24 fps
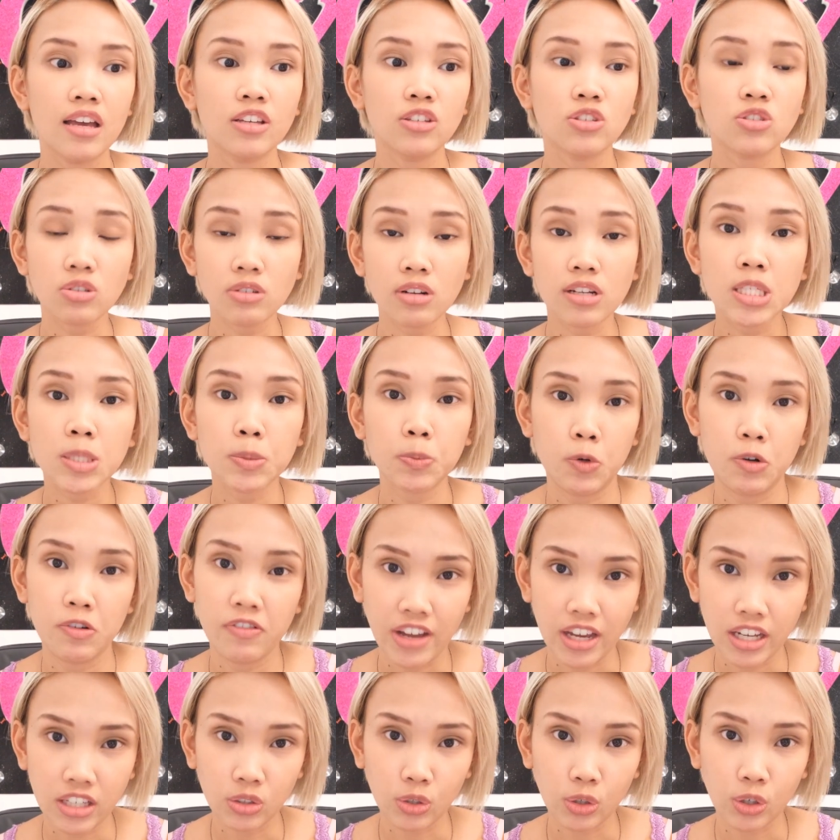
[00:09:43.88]
insurance
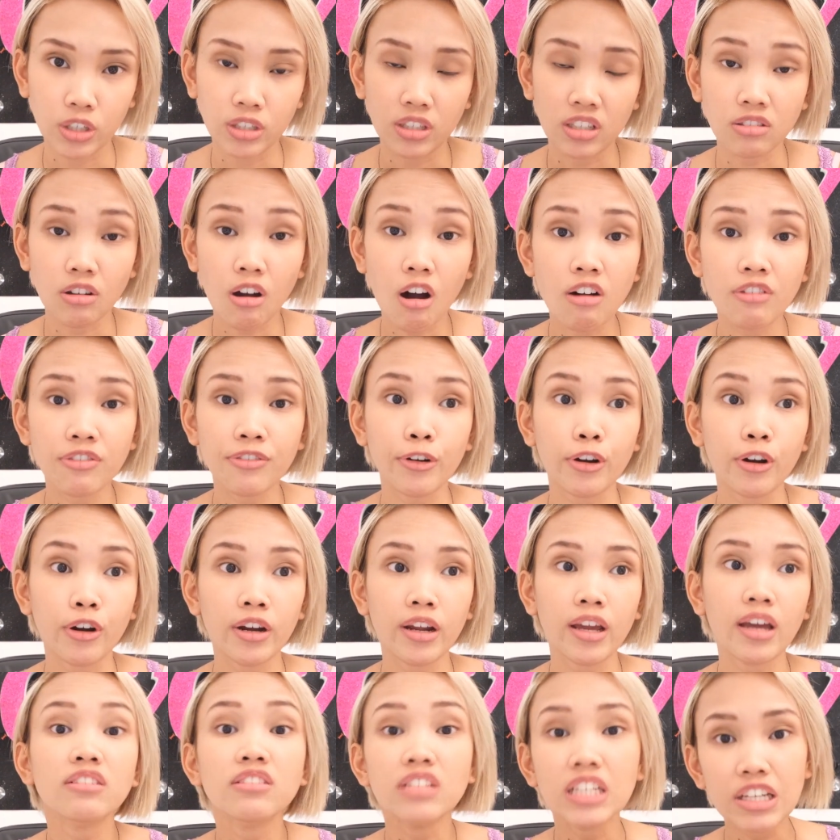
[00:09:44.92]
provider that
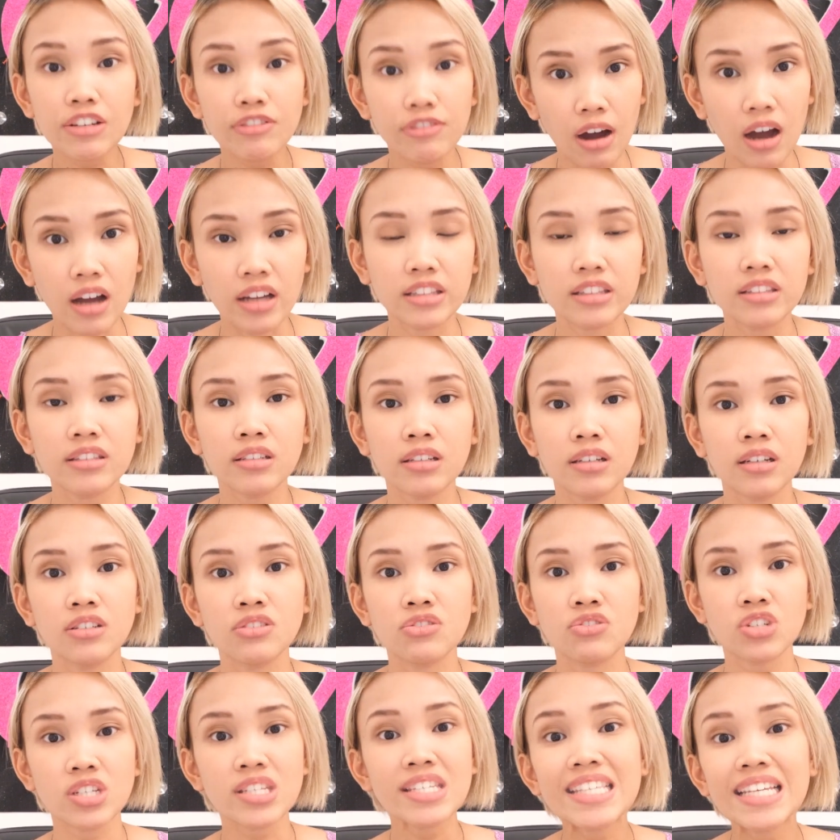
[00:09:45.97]
offer a refund
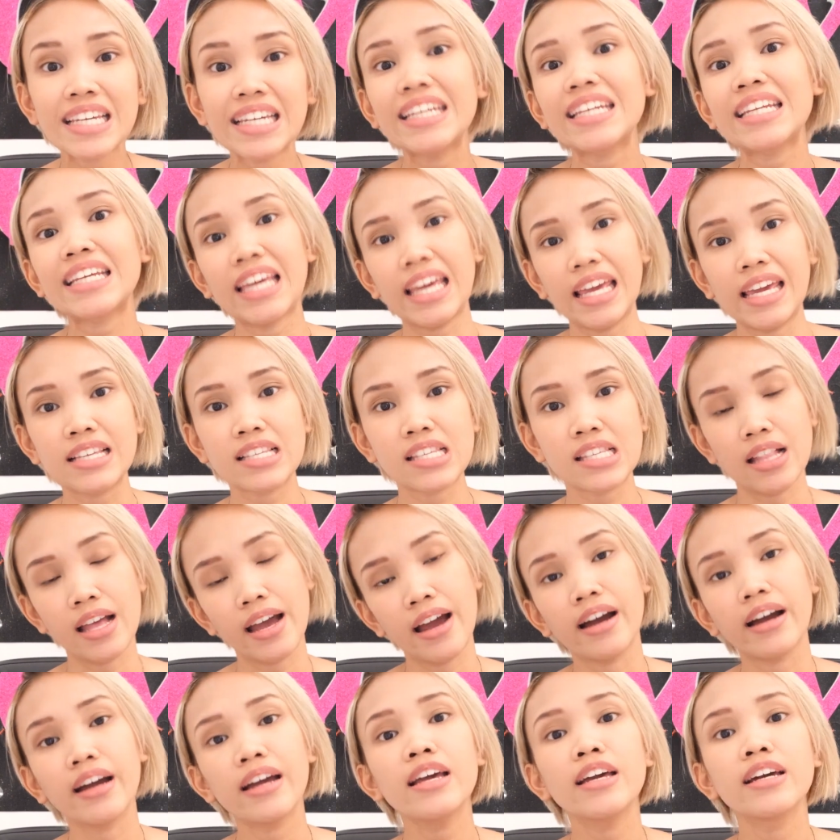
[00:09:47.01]
just in case
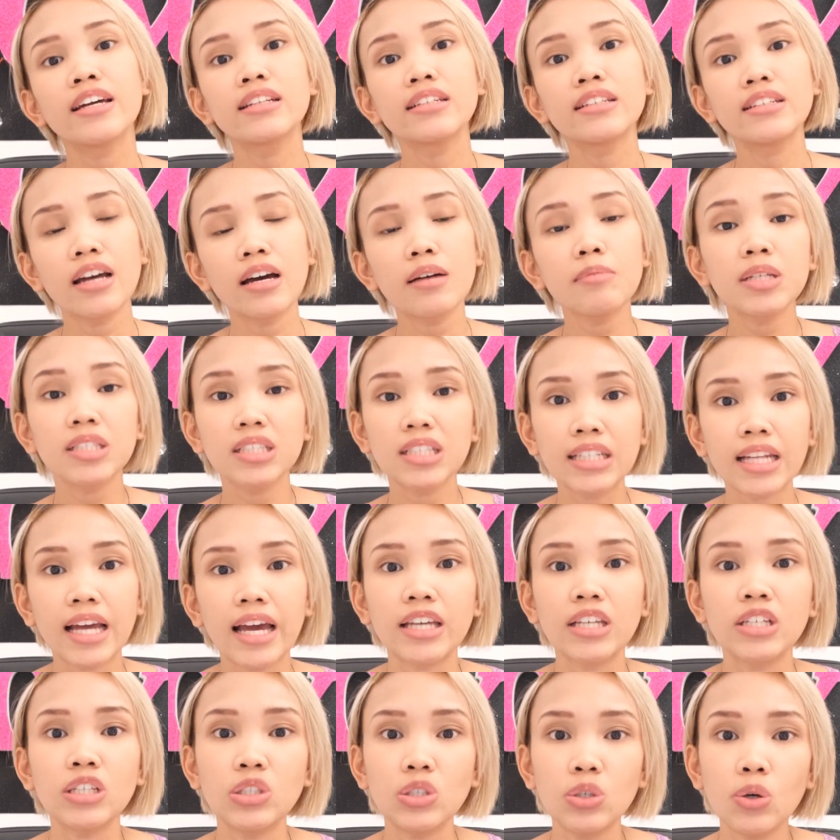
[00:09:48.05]
lang na
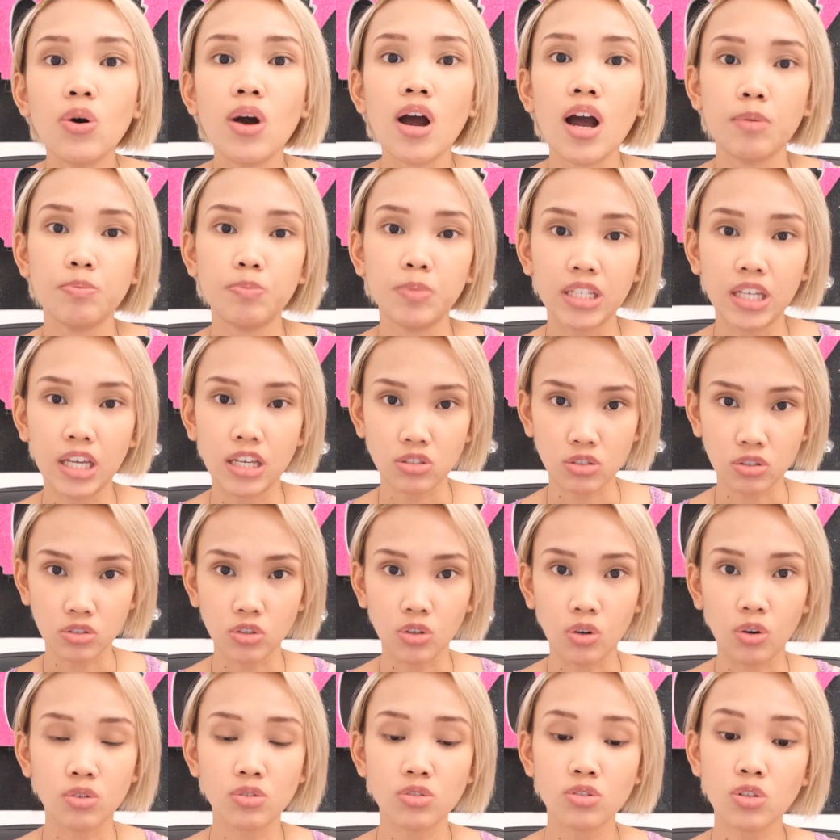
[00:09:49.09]
ma-deny yung
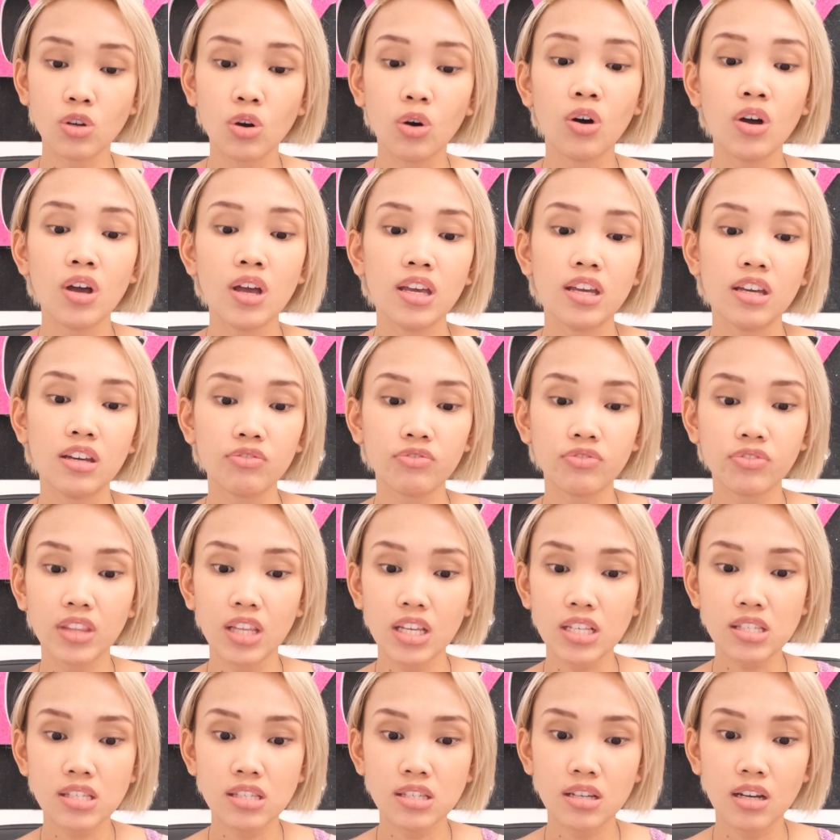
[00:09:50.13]
application nyo. So, if
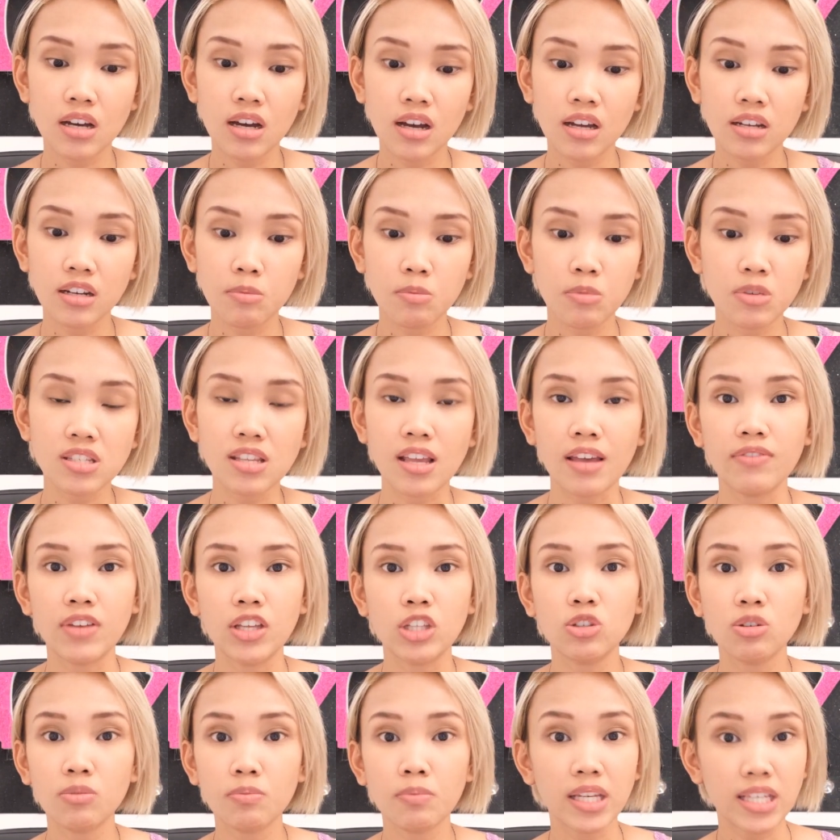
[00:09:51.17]
this number
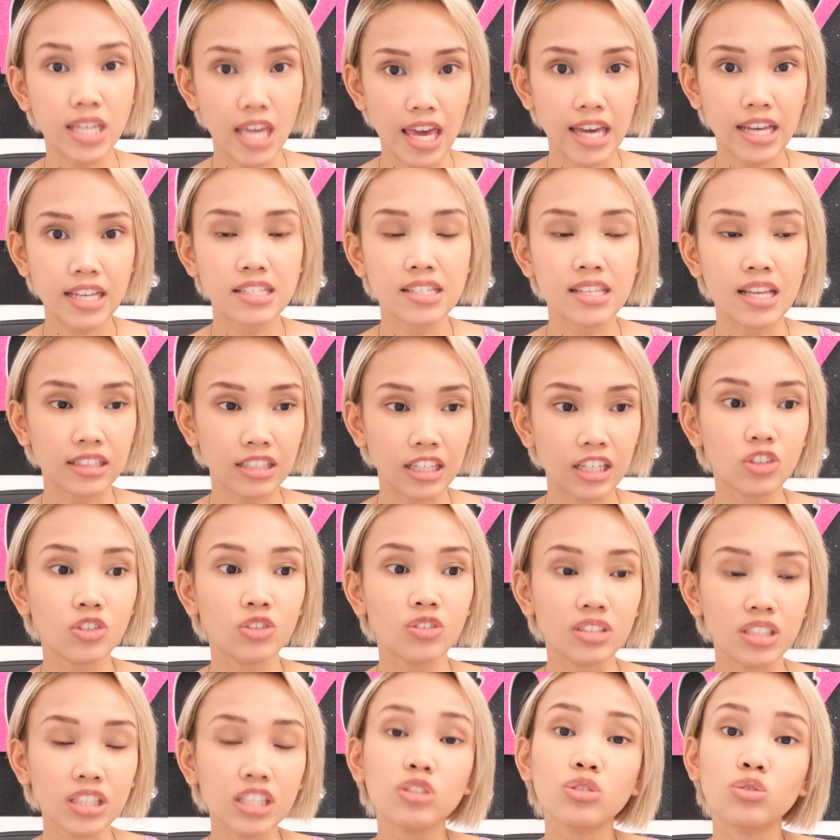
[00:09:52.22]
7 yung may ex, I think
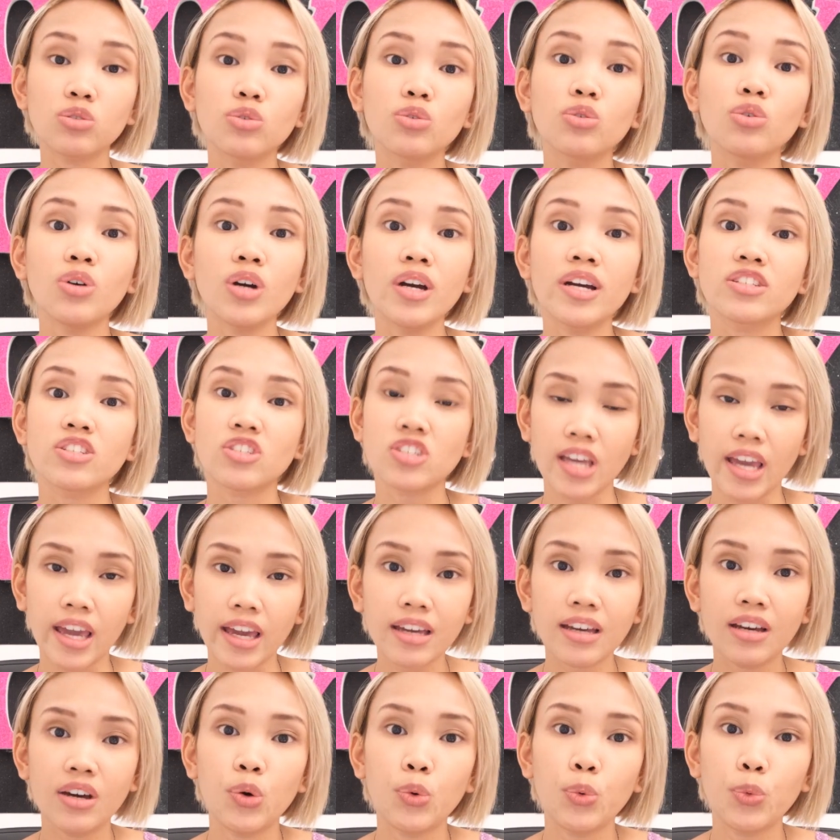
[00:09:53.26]
you need to
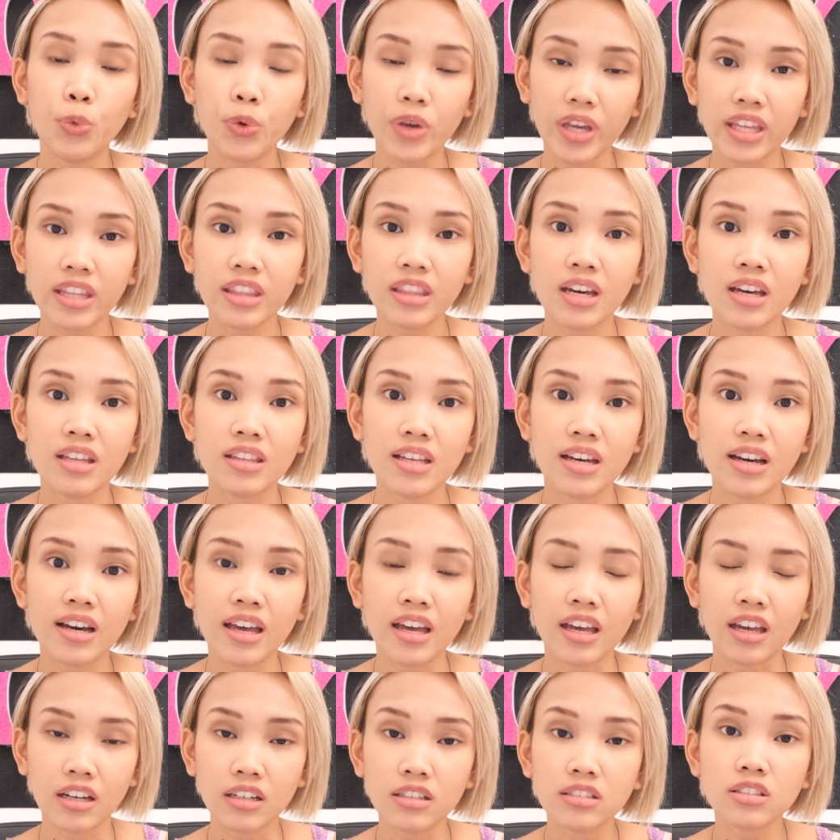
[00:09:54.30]
check with the
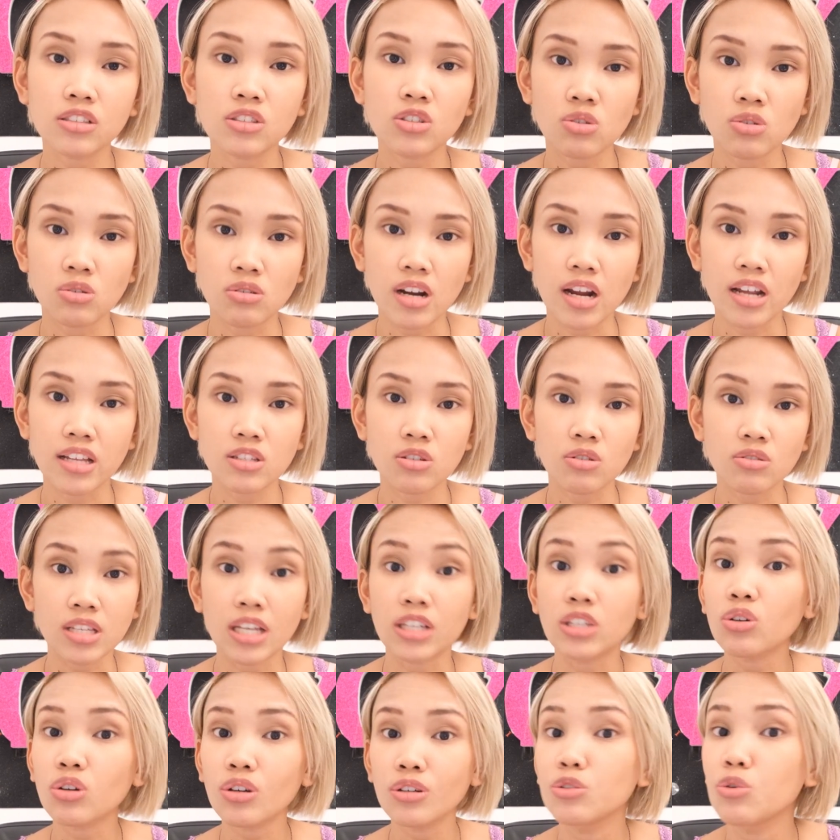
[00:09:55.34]
health insurance kung
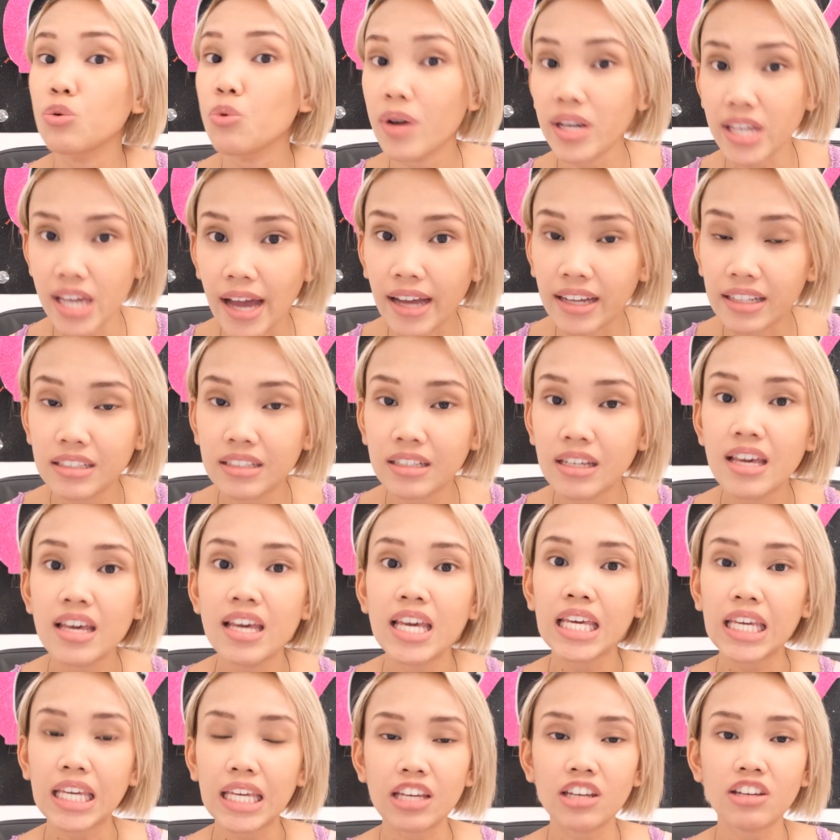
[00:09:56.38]
saan na kayo ba yan
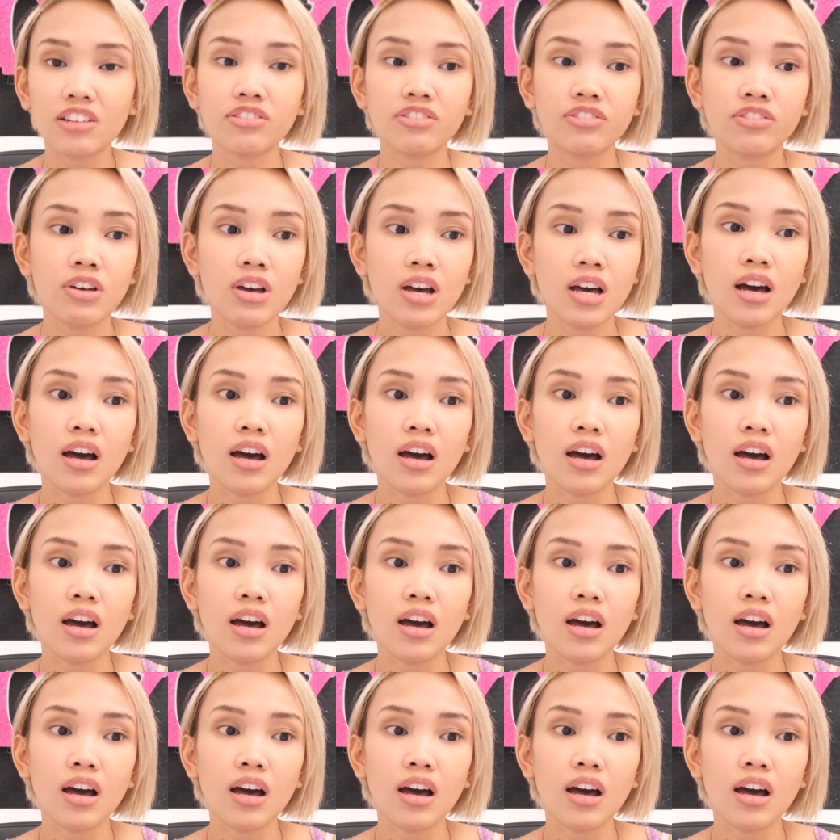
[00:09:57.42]
if